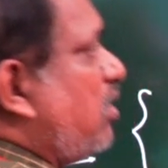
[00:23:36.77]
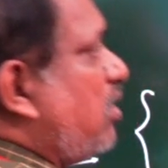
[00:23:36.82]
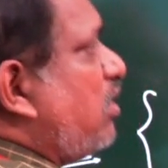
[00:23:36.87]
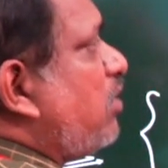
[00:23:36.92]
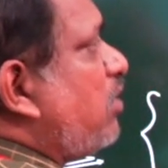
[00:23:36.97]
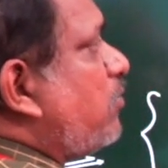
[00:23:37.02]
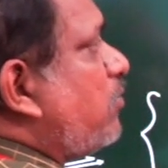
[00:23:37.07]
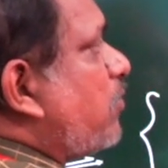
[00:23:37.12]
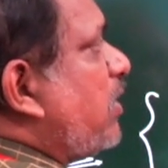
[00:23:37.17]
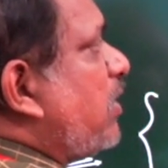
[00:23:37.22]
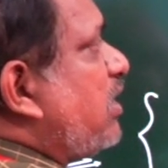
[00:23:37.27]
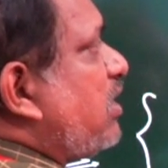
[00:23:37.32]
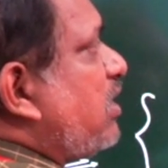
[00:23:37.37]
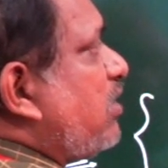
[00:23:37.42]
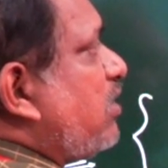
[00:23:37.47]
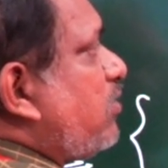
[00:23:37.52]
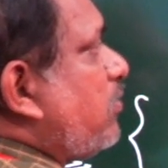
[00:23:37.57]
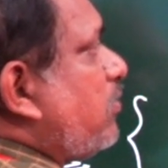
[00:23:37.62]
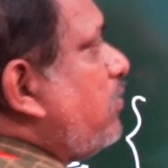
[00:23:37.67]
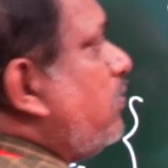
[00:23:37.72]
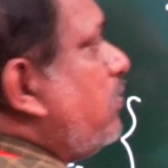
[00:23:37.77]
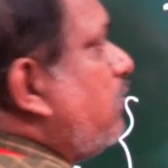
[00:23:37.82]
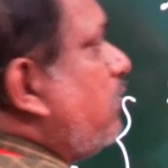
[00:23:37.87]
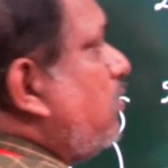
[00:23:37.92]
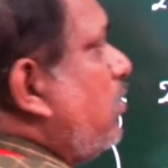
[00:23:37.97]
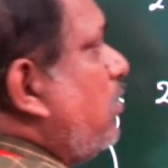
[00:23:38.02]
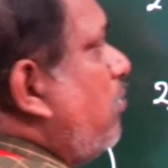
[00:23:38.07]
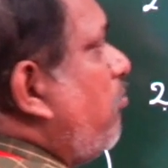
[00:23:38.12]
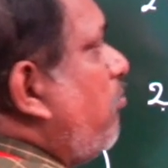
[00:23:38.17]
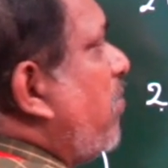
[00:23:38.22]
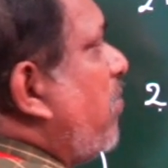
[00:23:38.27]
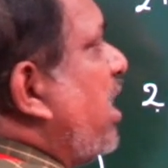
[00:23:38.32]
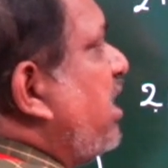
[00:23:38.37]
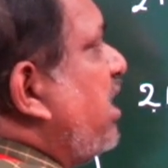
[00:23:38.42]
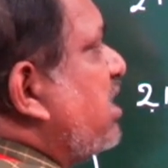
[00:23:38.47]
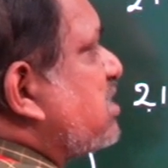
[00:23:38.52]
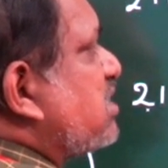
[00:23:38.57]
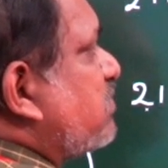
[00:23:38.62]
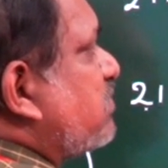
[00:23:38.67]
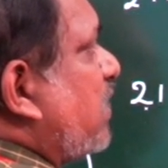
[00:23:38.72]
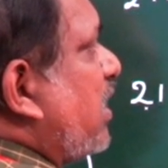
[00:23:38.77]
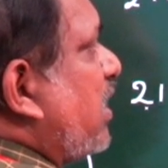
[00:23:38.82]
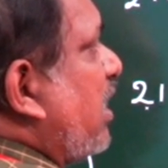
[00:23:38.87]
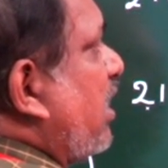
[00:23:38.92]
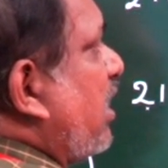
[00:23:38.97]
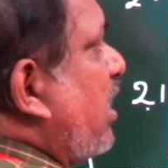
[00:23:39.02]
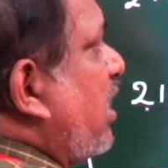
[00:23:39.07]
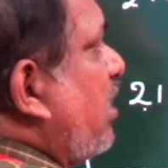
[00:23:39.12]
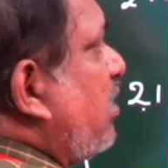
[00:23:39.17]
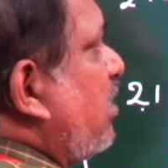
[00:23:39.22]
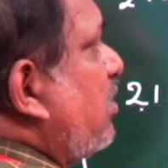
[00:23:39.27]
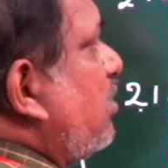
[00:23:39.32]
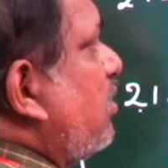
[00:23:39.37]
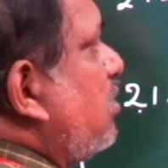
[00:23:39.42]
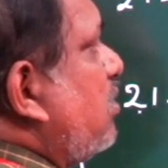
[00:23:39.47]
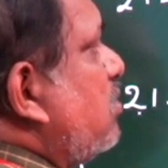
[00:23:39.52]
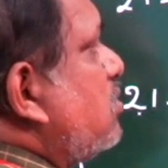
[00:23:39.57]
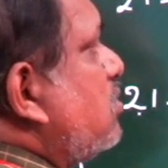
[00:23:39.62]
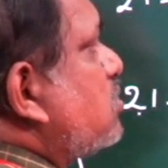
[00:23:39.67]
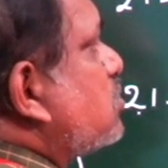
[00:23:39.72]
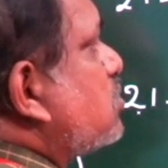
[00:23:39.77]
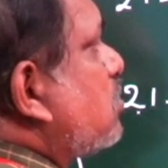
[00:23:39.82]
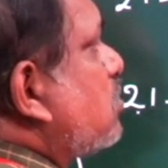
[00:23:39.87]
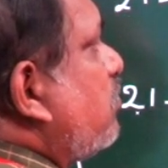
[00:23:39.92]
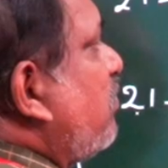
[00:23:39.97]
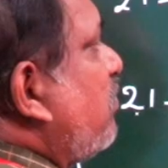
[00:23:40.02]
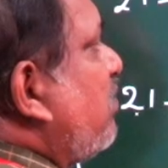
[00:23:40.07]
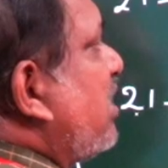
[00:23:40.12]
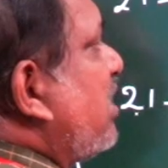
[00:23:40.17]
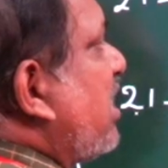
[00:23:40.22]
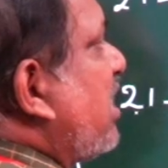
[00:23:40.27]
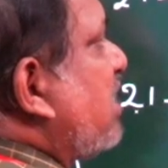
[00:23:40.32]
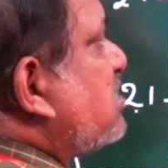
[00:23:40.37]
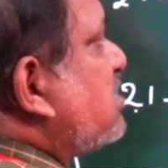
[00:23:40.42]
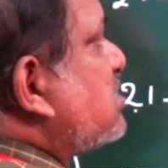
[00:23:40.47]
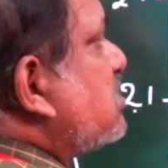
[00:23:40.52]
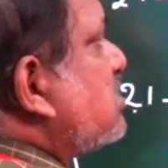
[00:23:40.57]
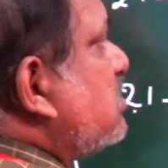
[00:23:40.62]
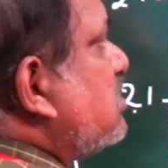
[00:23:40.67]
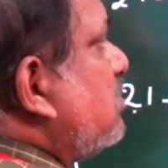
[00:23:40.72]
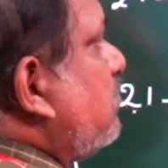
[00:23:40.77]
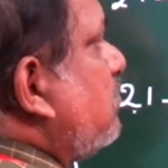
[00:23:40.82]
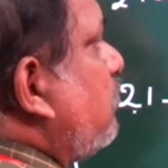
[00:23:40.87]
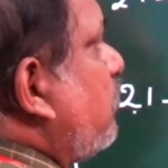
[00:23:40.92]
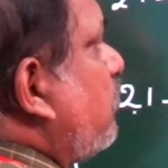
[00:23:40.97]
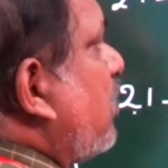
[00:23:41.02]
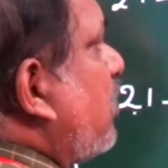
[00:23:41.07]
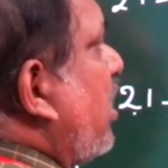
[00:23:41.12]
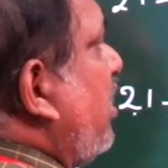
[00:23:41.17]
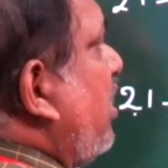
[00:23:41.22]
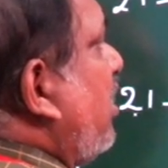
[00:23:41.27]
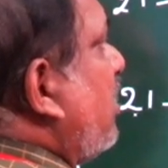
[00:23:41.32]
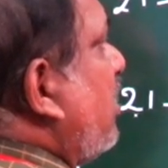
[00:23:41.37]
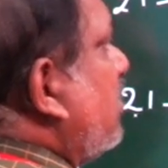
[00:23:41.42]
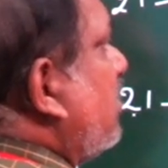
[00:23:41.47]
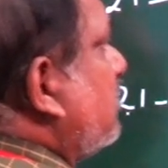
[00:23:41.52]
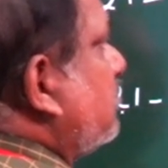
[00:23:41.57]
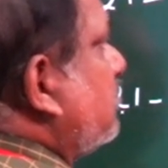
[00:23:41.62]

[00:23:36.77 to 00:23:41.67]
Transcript: In 22 minus 1 again, so we will get Friday.